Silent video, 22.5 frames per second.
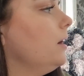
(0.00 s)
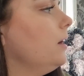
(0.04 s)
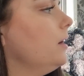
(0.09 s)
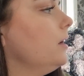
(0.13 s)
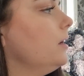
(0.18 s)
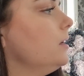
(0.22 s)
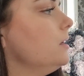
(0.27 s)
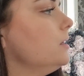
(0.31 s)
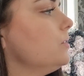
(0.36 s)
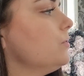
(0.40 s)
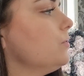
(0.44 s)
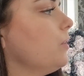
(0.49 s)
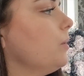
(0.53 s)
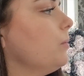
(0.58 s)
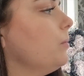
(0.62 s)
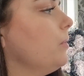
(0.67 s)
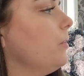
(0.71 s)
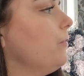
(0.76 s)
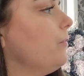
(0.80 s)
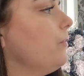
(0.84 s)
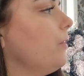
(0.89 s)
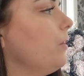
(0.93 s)
It is
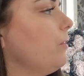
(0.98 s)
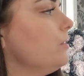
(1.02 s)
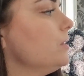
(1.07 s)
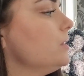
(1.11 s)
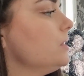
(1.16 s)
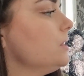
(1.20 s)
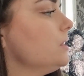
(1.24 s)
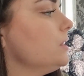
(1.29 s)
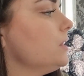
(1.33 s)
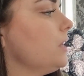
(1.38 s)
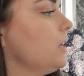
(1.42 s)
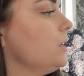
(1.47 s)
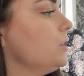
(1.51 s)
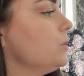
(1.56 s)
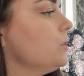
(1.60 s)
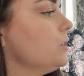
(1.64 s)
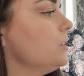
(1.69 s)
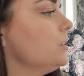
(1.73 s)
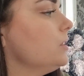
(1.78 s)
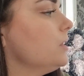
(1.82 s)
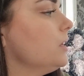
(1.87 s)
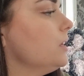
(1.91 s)
from Forest
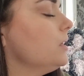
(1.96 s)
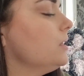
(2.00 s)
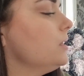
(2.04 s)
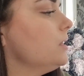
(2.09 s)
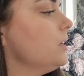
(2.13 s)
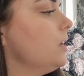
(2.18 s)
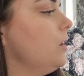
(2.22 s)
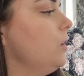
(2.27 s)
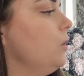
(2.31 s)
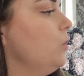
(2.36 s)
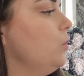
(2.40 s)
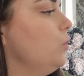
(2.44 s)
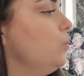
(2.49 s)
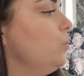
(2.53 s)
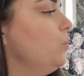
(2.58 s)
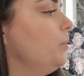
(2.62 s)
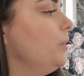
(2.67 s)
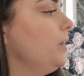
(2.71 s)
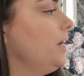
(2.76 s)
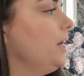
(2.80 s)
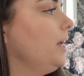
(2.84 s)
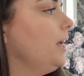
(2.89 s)
Essentials. It's
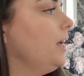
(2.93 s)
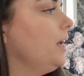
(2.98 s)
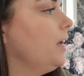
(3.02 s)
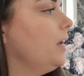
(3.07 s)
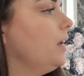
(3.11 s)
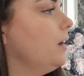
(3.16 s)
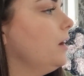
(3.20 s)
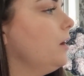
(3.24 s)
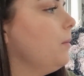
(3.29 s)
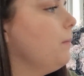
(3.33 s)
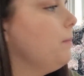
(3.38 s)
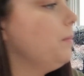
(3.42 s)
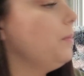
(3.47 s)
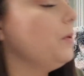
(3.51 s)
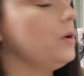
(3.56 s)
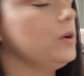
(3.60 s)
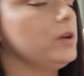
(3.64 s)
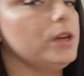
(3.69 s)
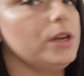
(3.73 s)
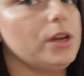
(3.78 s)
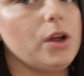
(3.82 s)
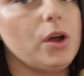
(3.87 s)
illuminating
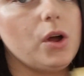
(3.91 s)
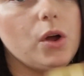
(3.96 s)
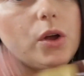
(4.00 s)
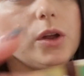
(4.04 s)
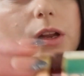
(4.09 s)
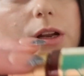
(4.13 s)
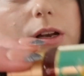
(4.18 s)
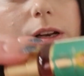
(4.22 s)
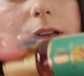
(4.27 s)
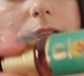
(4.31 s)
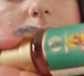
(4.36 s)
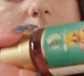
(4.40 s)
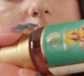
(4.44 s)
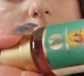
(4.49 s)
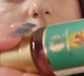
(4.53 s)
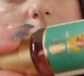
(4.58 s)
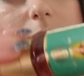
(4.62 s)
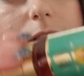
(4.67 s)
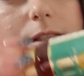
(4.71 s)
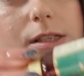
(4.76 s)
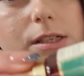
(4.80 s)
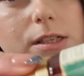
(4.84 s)
body oil, and
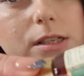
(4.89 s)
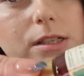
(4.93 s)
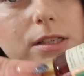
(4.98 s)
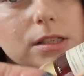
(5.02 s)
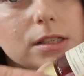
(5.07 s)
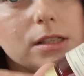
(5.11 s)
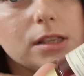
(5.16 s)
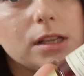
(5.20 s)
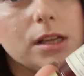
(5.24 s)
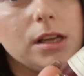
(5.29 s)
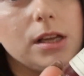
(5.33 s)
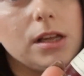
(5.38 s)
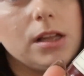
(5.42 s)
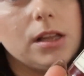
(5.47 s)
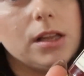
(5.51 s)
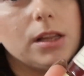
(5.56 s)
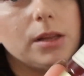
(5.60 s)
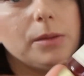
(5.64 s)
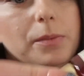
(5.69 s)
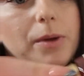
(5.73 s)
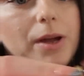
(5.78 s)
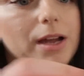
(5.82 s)
this is
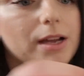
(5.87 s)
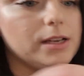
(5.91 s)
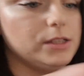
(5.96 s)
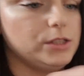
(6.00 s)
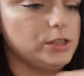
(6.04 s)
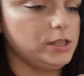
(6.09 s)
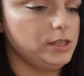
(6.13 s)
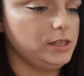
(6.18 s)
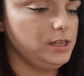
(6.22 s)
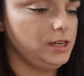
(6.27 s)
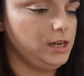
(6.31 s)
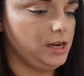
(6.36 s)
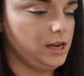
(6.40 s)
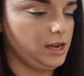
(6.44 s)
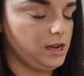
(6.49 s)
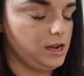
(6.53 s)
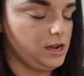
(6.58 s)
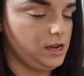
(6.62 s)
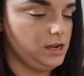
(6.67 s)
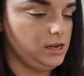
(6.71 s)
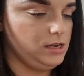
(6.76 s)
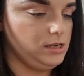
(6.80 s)
the packaging
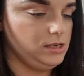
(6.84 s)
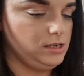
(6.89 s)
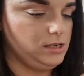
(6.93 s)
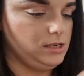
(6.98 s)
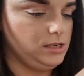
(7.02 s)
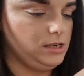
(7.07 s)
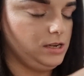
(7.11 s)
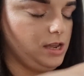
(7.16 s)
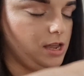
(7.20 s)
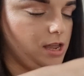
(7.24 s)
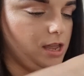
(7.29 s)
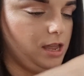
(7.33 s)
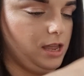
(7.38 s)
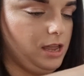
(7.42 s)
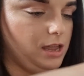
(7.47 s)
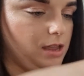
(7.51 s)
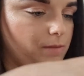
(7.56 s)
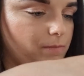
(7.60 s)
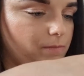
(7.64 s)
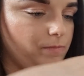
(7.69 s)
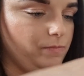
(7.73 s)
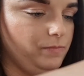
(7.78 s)
here.
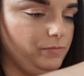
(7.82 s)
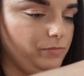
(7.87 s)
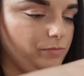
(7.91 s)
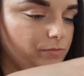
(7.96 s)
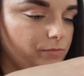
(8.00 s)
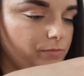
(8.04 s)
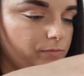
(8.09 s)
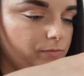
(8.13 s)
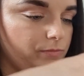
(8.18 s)
Wow,